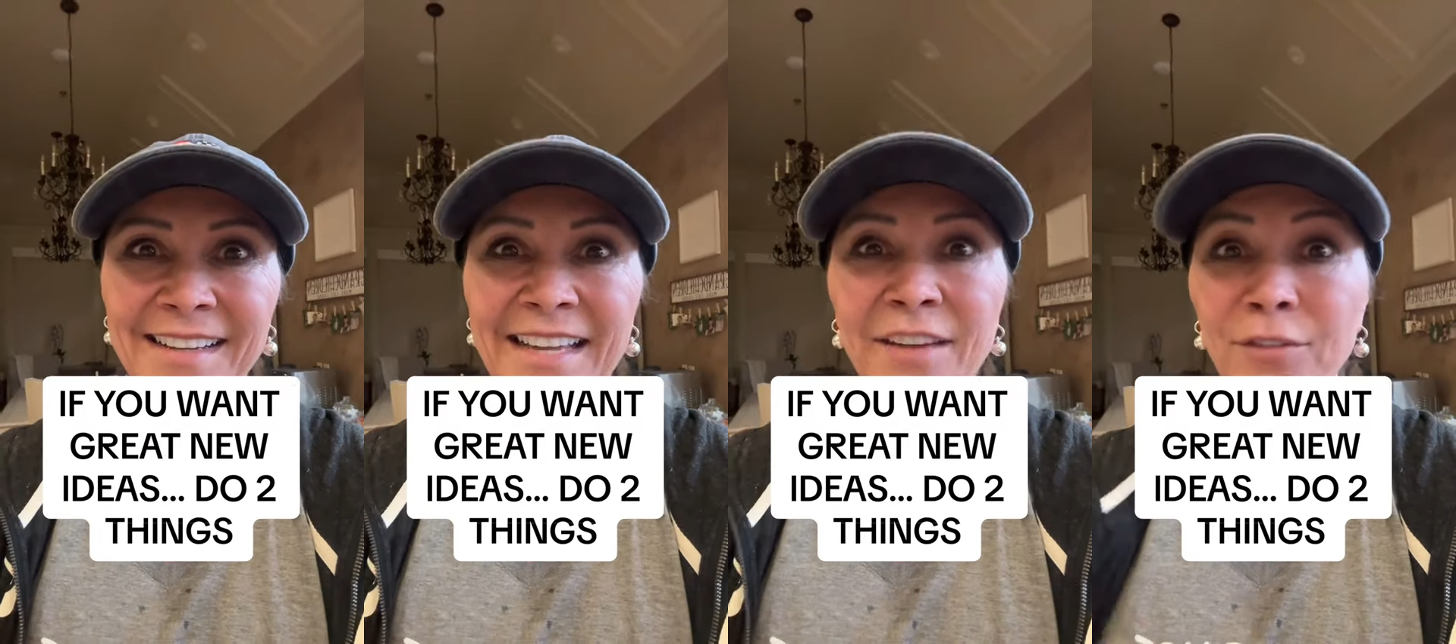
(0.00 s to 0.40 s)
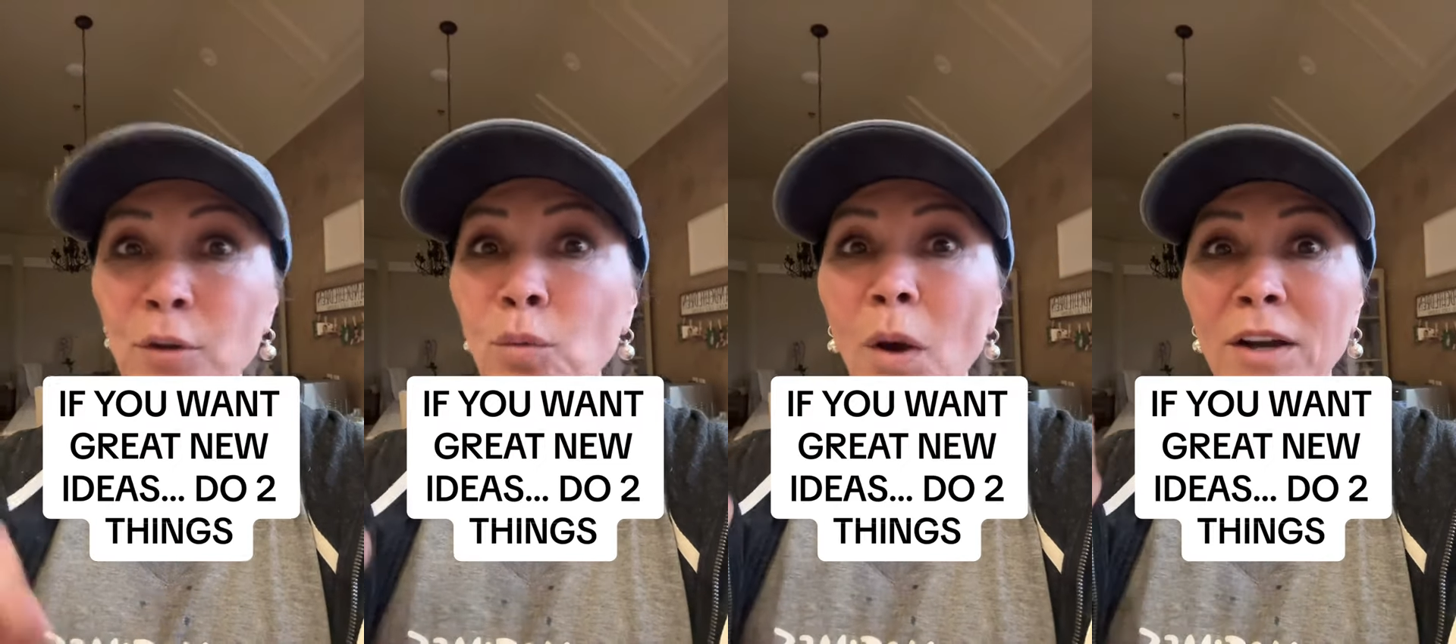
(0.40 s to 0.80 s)
If
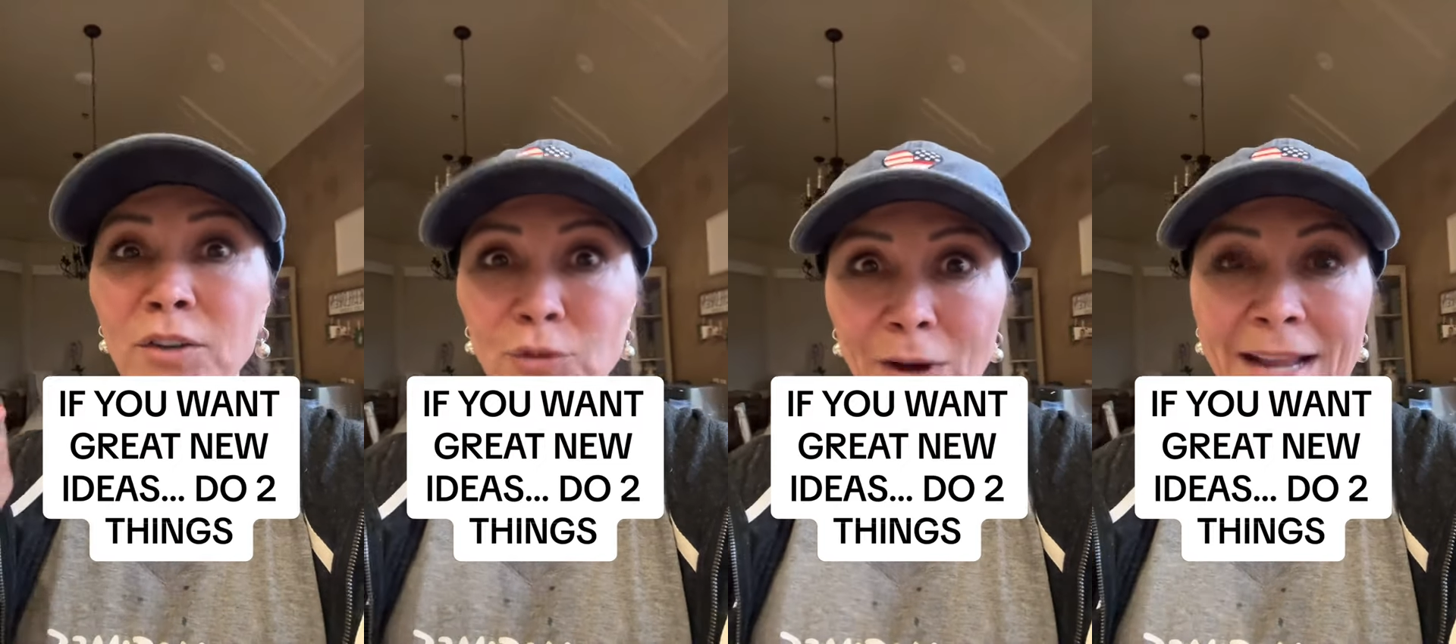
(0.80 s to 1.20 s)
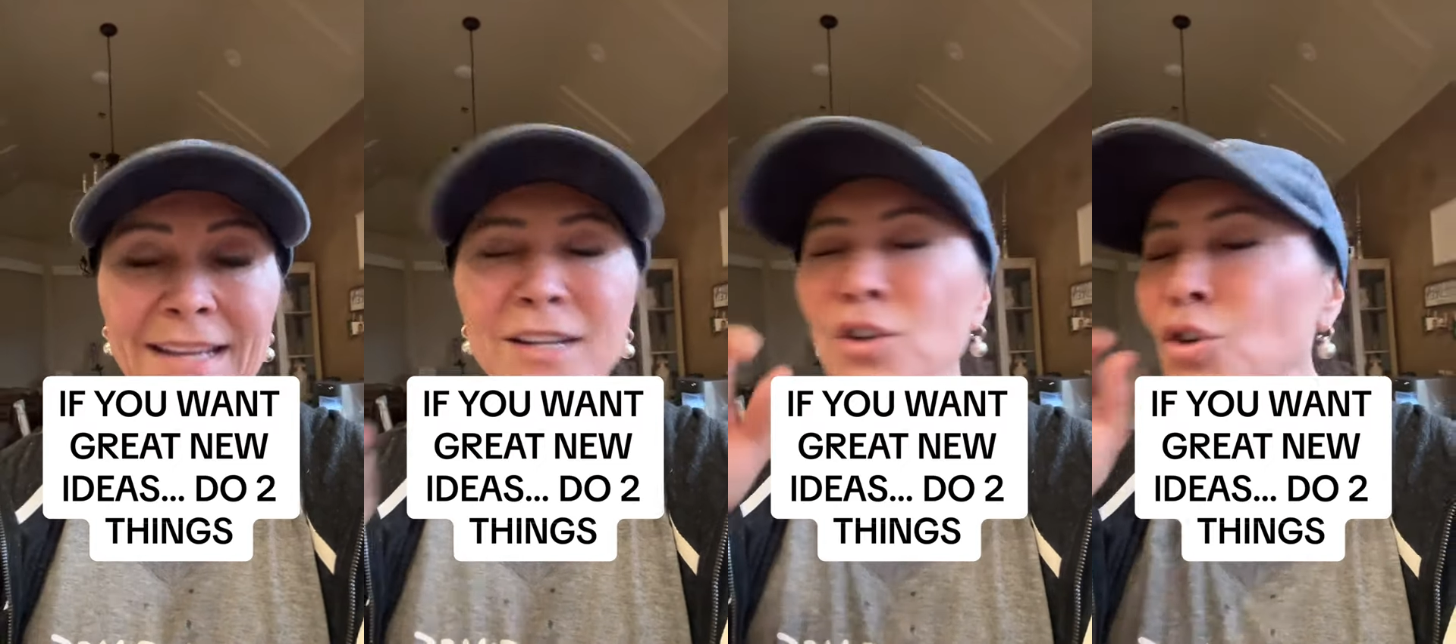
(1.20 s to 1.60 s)
you want
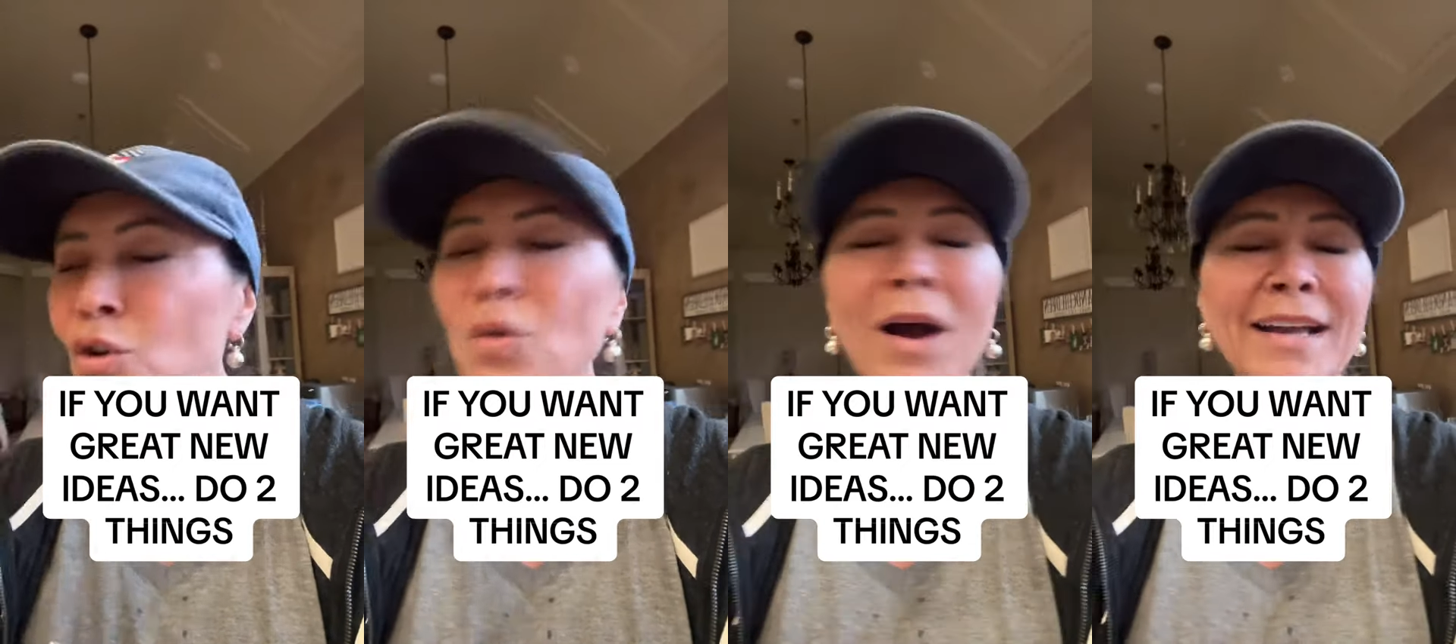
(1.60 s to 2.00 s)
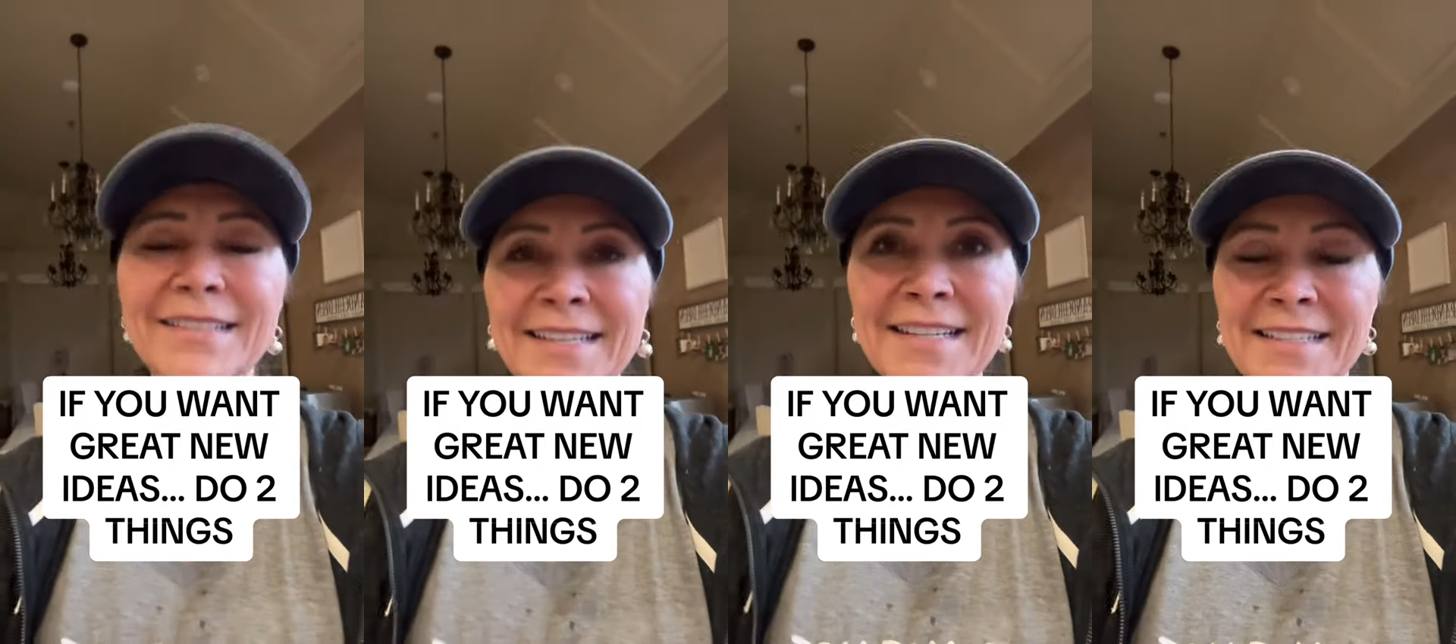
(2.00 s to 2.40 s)
great new
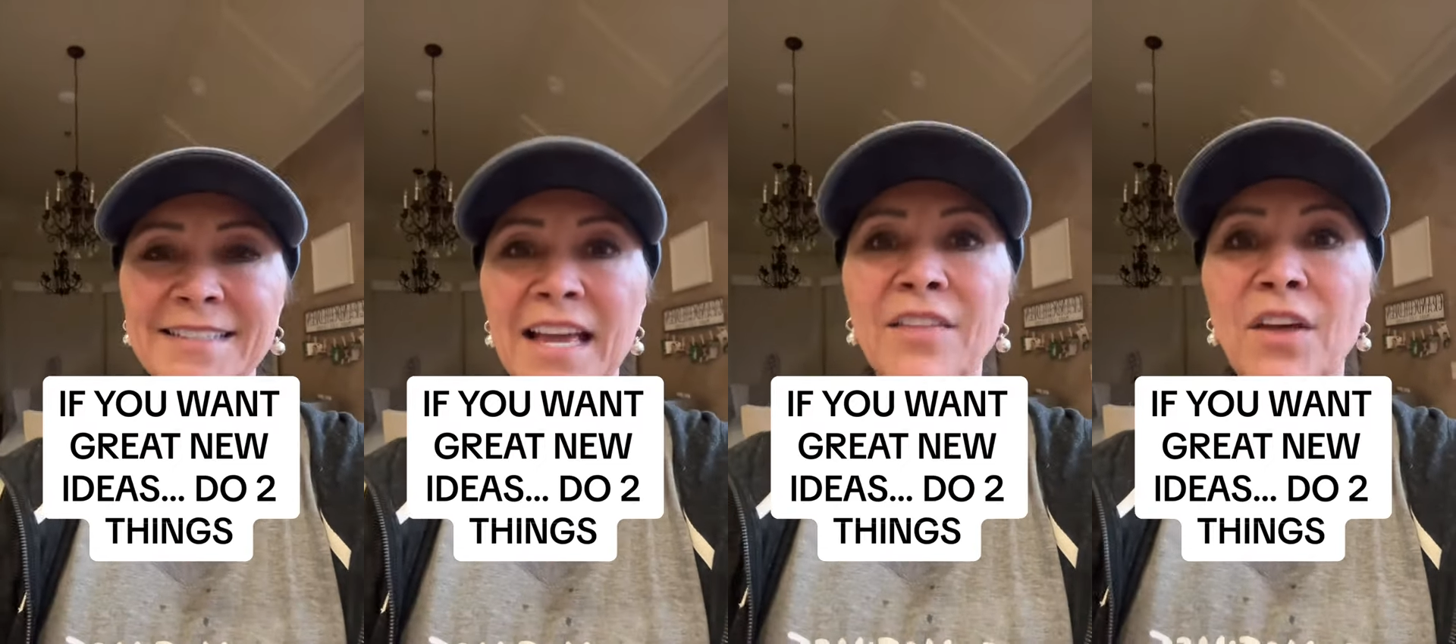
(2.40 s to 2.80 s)
ideas